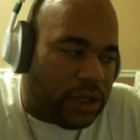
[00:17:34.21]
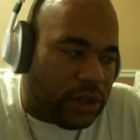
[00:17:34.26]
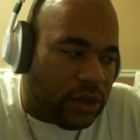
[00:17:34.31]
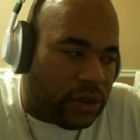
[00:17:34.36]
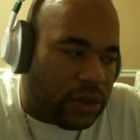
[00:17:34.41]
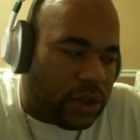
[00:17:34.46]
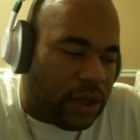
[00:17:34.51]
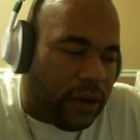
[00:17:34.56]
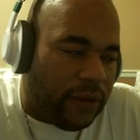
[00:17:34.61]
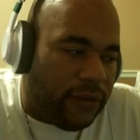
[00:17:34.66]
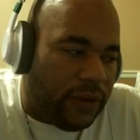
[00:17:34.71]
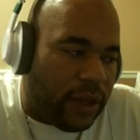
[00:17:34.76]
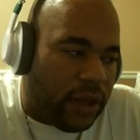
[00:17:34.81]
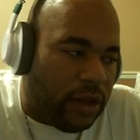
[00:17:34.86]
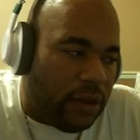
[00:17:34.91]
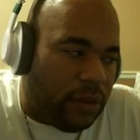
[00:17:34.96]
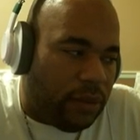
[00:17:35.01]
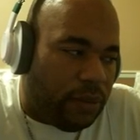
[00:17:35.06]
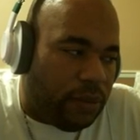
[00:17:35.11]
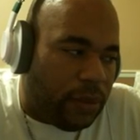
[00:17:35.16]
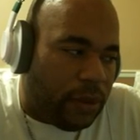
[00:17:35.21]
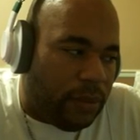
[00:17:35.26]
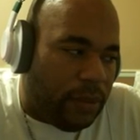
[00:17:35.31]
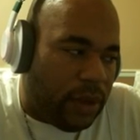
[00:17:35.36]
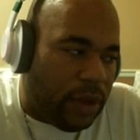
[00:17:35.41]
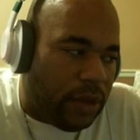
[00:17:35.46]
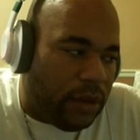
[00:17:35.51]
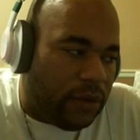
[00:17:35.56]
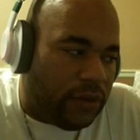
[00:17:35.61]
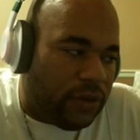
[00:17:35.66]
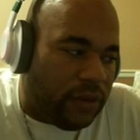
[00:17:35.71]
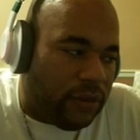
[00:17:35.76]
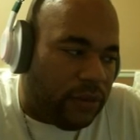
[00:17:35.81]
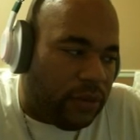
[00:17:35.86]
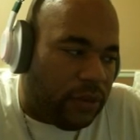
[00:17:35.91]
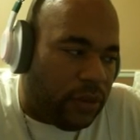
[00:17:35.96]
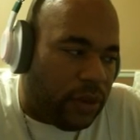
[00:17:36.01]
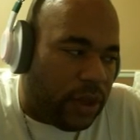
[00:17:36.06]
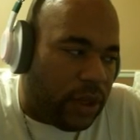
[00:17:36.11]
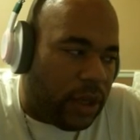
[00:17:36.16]
that shows off that you committed
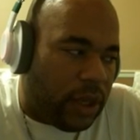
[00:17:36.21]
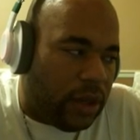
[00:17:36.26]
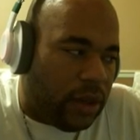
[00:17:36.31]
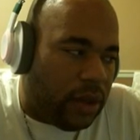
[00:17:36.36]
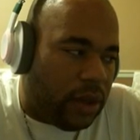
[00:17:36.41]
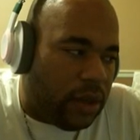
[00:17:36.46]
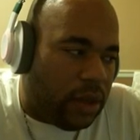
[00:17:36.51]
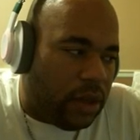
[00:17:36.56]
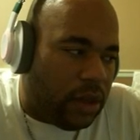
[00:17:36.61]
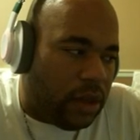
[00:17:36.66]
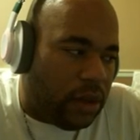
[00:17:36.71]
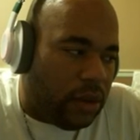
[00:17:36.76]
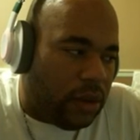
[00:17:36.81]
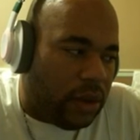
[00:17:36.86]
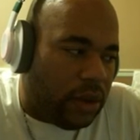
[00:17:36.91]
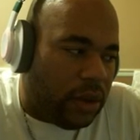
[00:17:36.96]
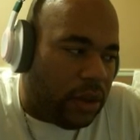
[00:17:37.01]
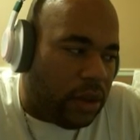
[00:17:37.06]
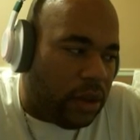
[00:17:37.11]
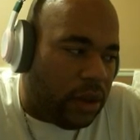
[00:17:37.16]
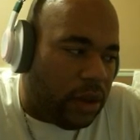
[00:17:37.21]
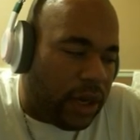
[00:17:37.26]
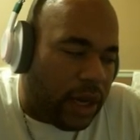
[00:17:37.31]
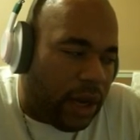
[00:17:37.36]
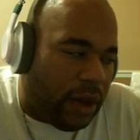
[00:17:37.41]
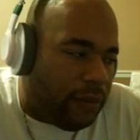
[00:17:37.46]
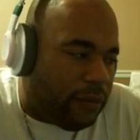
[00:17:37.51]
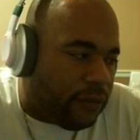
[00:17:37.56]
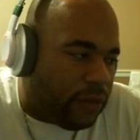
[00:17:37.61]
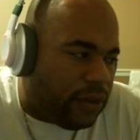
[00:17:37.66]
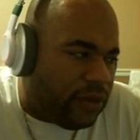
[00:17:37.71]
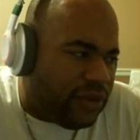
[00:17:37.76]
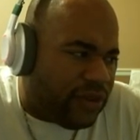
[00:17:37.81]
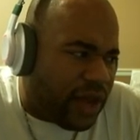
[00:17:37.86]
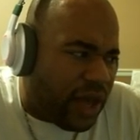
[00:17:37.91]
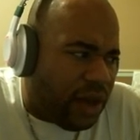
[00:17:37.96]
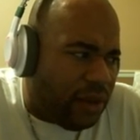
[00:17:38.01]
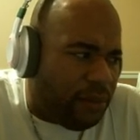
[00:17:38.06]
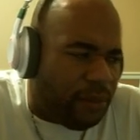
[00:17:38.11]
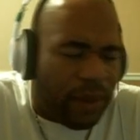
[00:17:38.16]
yourself to it, and then, you know, and then you can help
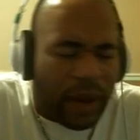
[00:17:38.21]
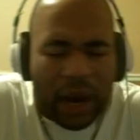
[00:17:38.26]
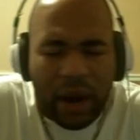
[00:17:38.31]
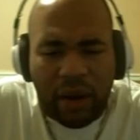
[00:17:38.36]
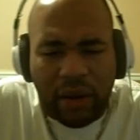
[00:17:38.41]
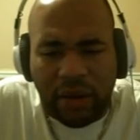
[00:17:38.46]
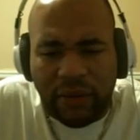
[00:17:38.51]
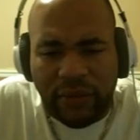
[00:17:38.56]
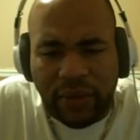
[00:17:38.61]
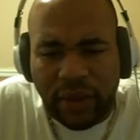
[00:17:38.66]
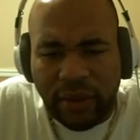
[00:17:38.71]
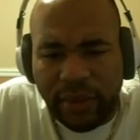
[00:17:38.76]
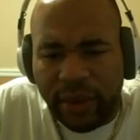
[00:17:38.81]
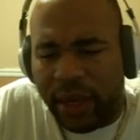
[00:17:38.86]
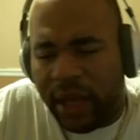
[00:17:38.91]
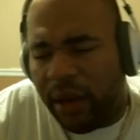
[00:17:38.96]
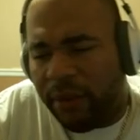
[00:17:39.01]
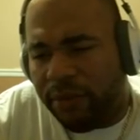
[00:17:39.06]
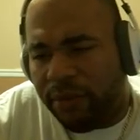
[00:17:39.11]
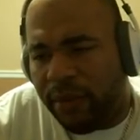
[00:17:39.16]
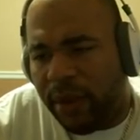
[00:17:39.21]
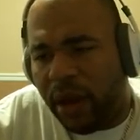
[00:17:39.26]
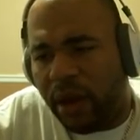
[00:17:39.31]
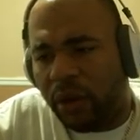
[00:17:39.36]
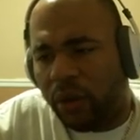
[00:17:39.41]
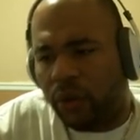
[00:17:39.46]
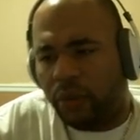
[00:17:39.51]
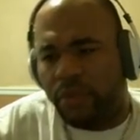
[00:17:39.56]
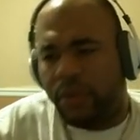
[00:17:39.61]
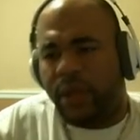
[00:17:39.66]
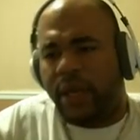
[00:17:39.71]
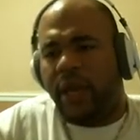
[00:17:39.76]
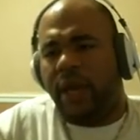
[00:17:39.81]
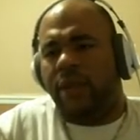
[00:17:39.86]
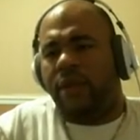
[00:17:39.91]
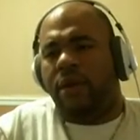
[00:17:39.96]
friends out and power level them and help them out, group